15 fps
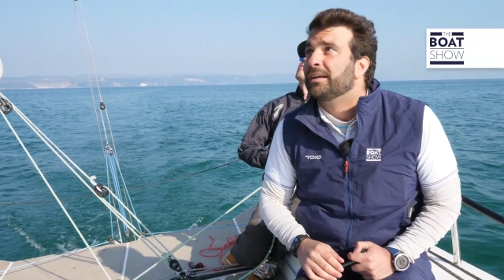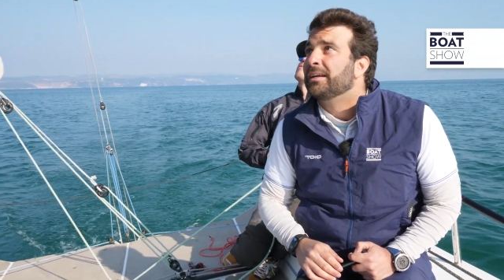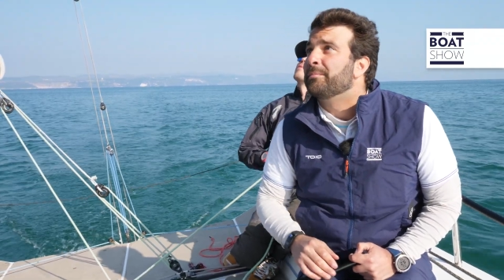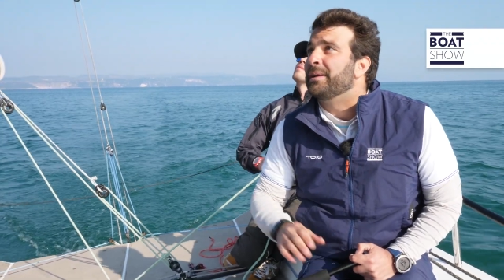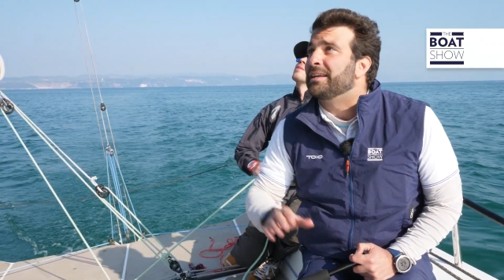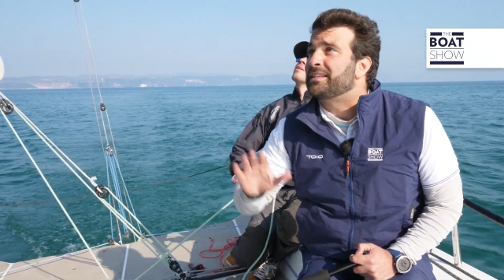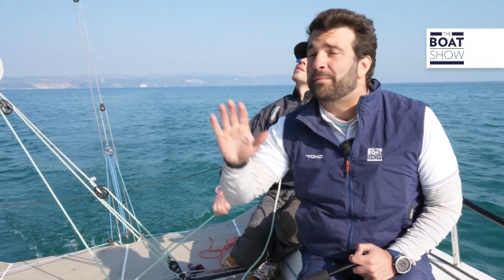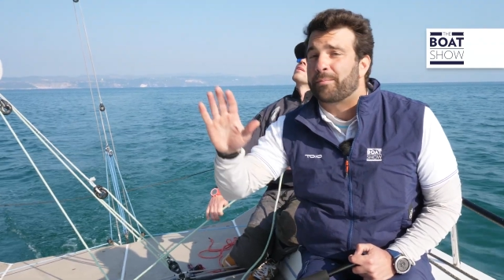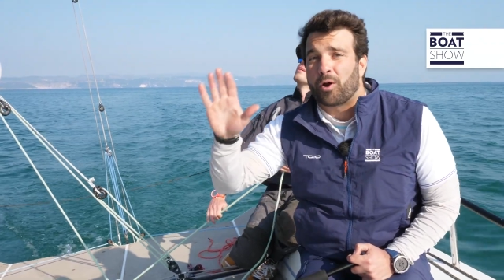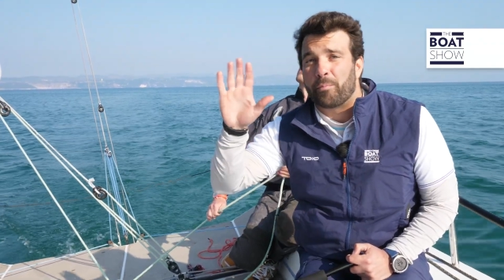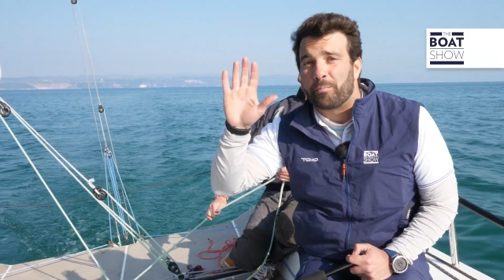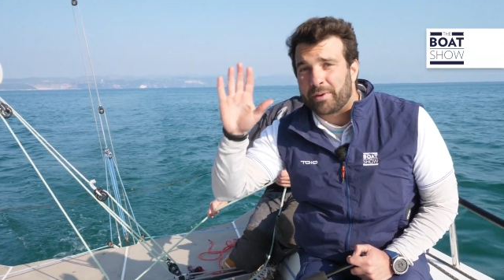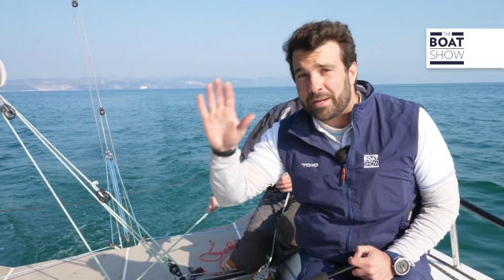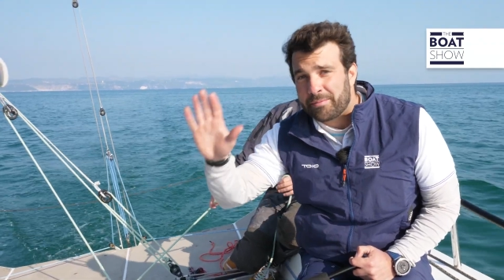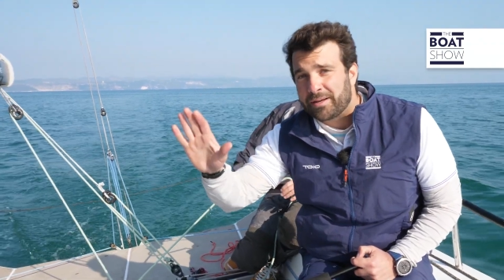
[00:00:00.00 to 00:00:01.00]
but before
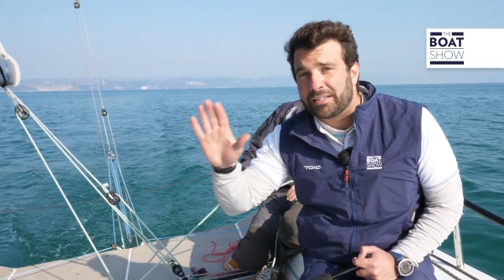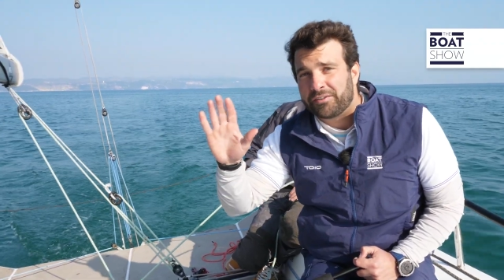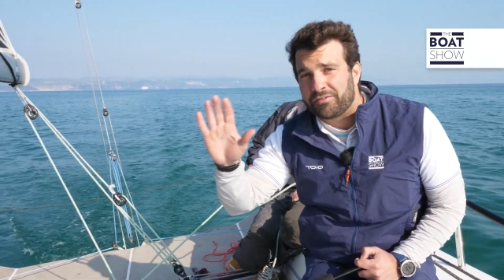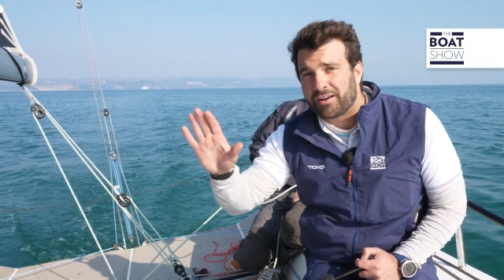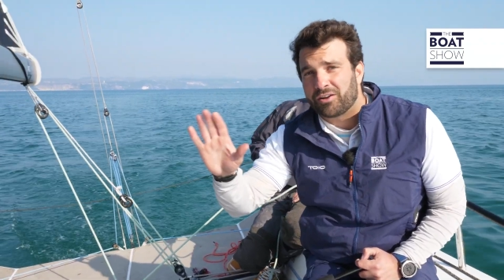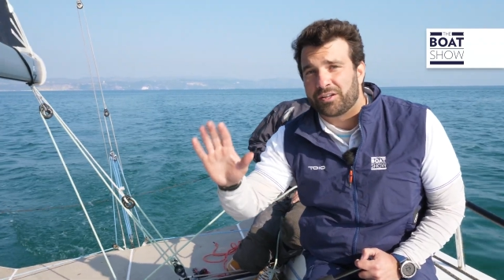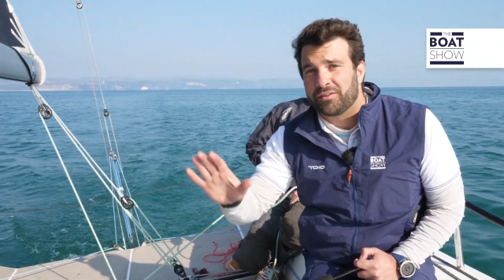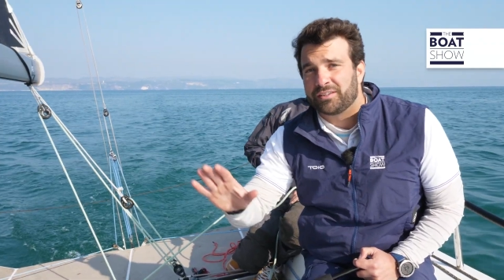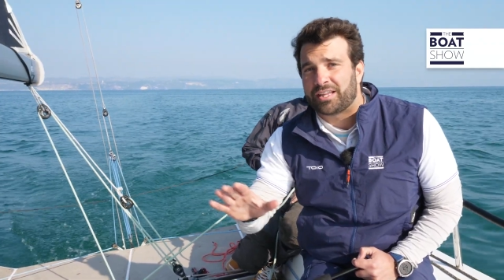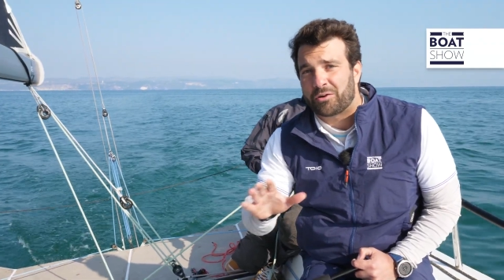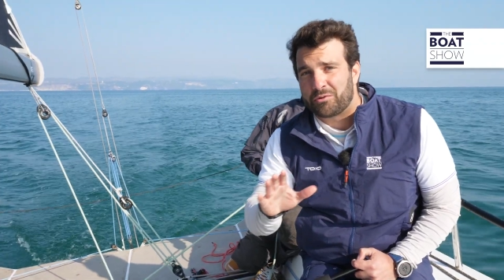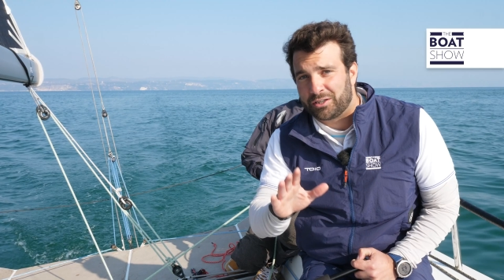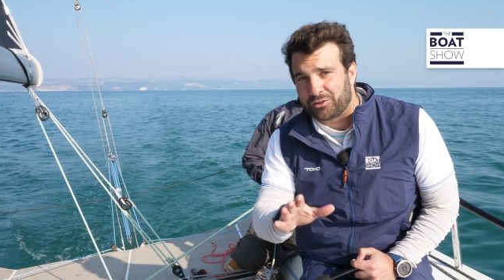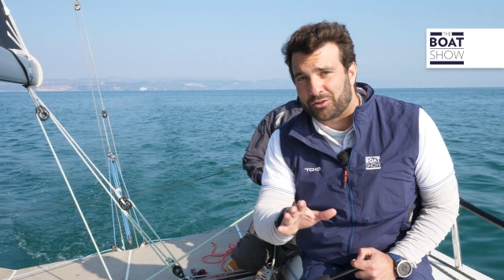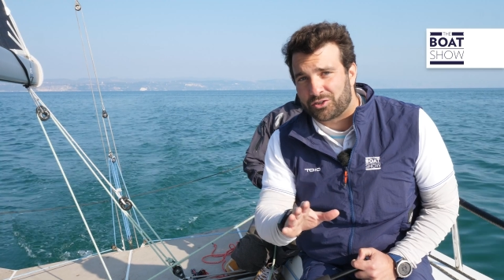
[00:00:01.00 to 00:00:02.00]
we turn it into something
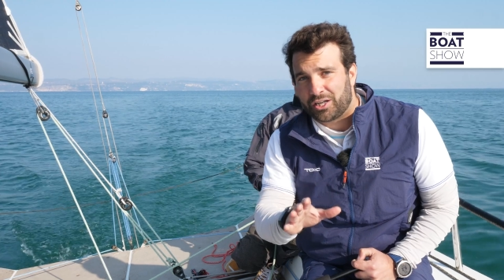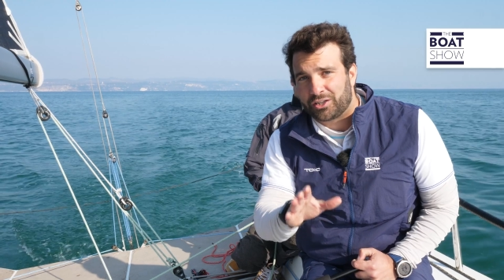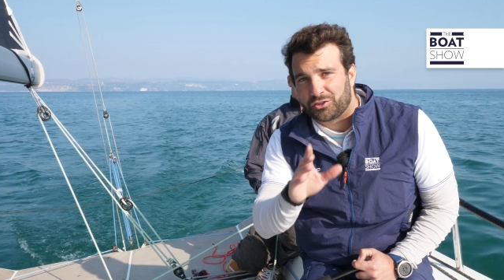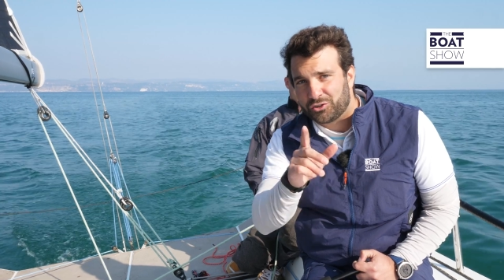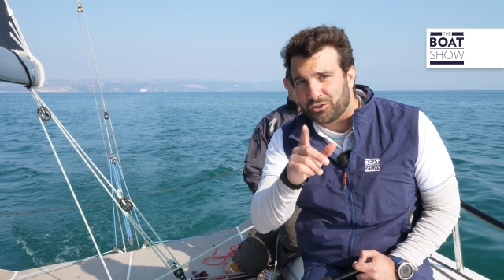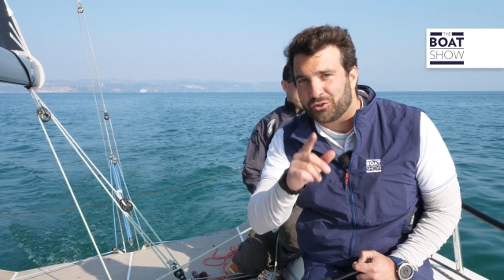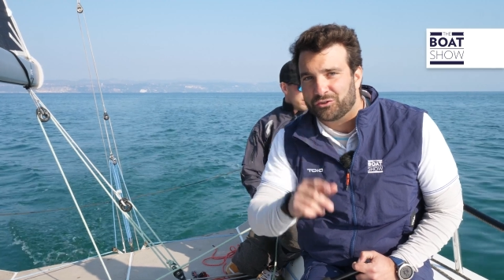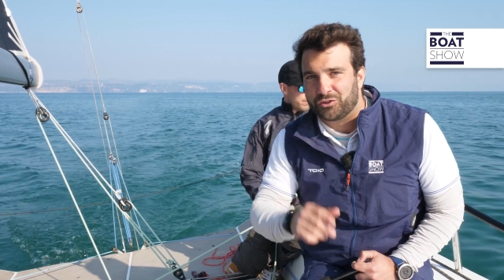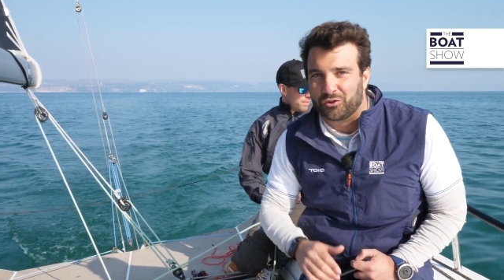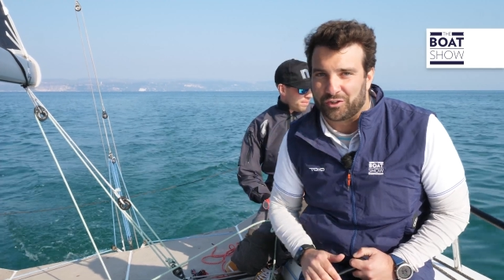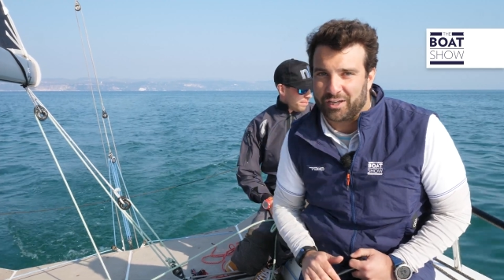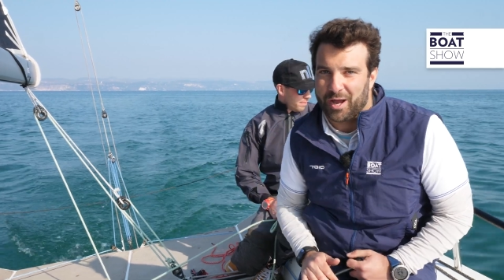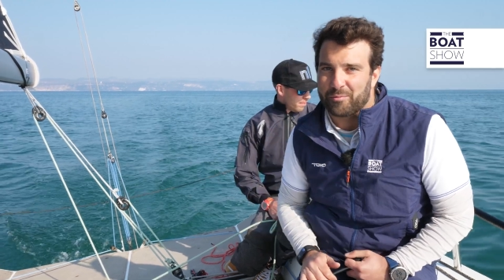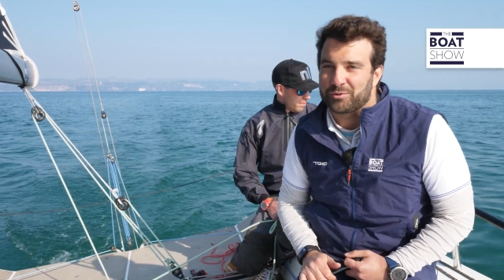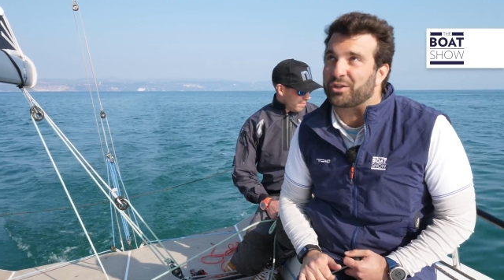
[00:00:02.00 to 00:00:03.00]
else, let's
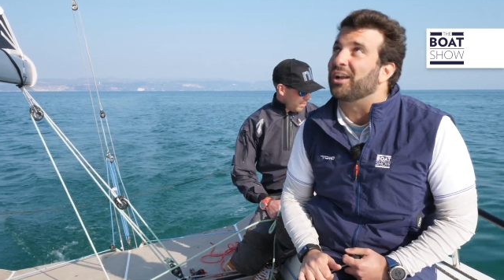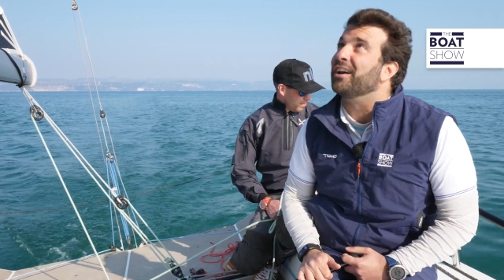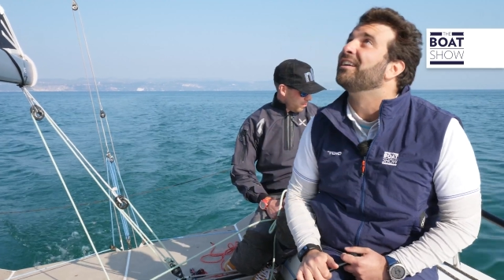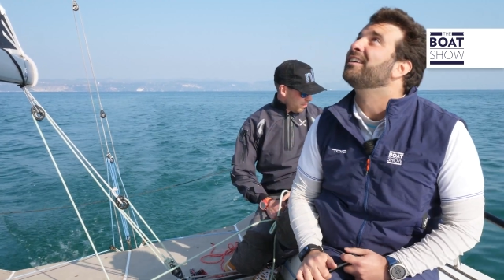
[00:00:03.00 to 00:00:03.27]
enjoy it.